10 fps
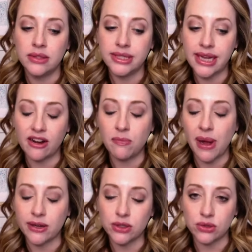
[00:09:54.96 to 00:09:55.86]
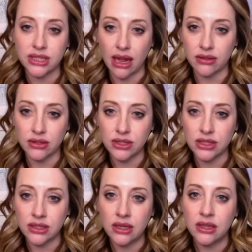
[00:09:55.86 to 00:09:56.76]
set of buyers or
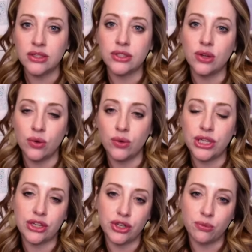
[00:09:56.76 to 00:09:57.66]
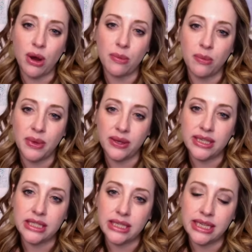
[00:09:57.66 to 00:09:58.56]
sellers so you know you're probably
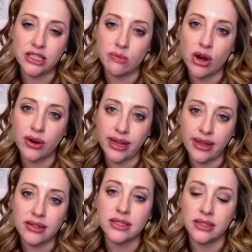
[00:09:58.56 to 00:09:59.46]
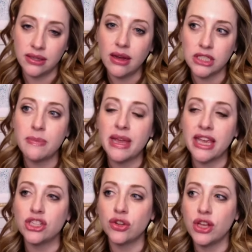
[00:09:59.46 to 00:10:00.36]
going to need to market to
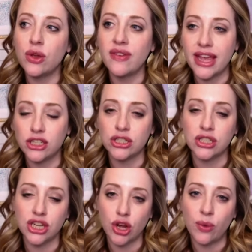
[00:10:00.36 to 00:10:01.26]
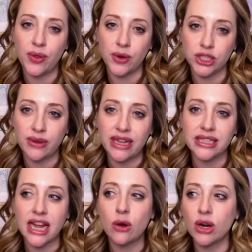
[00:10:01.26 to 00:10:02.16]
making sure that you have agents that know what they're doing
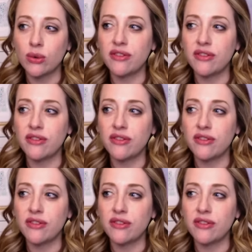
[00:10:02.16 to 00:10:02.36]
because I don't want to